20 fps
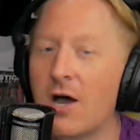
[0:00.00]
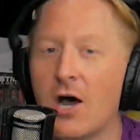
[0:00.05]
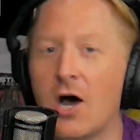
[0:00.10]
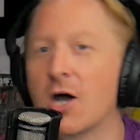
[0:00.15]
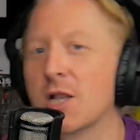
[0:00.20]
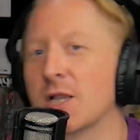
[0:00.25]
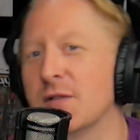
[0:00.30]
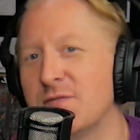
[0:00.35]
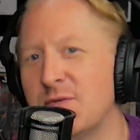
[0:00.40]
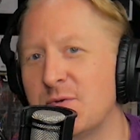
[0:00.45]

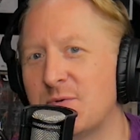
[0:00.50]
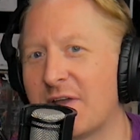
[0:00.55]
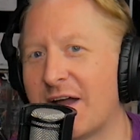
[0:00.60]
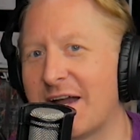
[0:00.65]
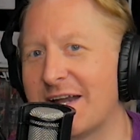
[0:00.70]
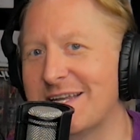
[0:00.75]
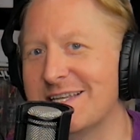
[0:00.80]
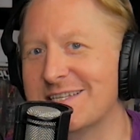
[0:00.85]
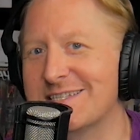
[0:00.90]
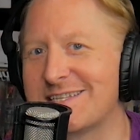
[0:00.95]
All of you
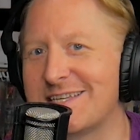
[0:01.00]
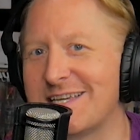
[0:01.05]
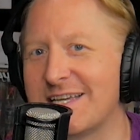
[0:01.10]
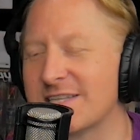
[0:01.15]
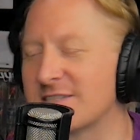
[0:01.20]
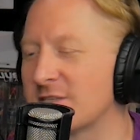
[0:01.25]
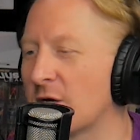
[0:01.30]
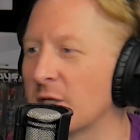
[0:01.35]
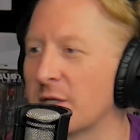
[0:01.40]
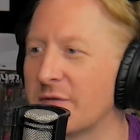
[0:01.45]
90s
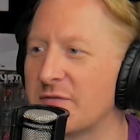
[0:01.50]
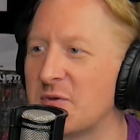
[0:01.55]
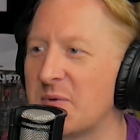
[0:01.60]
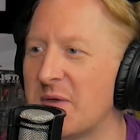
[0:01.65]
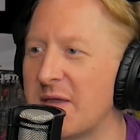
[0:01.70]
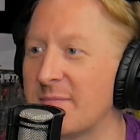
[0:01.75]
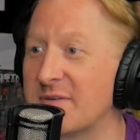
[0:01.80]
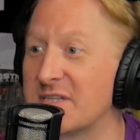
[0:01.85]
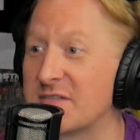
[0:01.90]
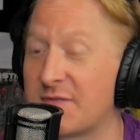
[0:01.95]
kids, all of
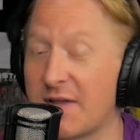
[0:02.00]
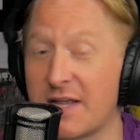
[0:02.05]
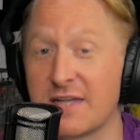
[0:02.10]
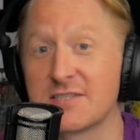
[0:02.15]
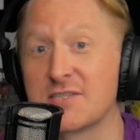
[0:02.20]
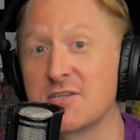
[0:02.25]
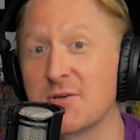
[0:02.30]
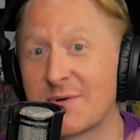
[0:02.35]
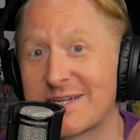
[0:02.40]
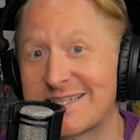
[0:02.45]
you Image
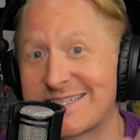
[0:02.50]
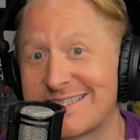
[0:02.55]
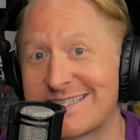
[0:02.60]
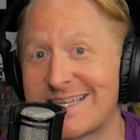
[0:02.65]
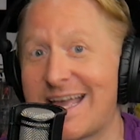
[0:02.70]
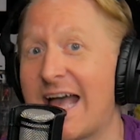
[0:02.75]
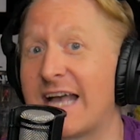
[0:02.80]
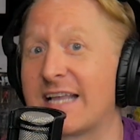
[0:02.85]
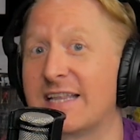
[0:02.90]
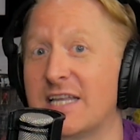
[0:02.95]
fans know
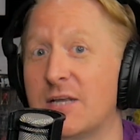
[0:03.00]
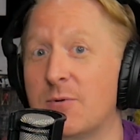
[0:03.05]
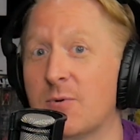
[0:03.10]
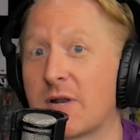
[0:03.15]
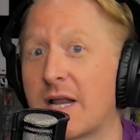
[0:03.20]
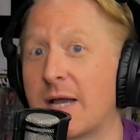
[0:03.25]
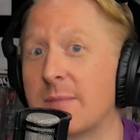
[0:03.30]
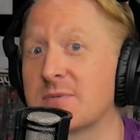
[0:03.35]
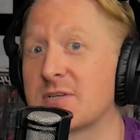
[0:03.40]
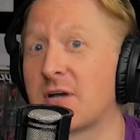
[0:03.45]
exactly
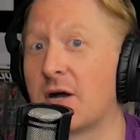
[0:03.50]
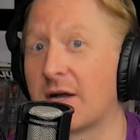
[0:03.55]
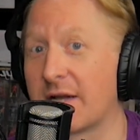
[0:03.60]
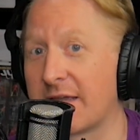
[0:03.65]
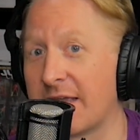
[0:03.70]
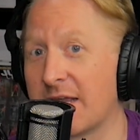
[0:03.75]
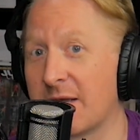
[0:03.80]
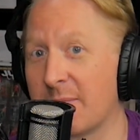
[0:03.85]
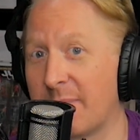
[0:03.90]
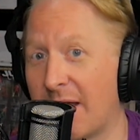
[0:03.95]
what I'm
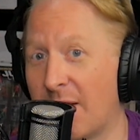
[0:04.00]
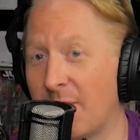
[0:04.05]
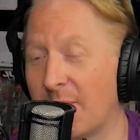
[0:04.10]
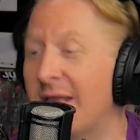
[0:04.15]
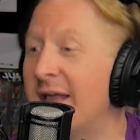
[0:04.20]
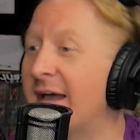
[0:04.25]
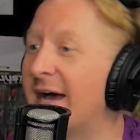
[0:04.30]
talking about.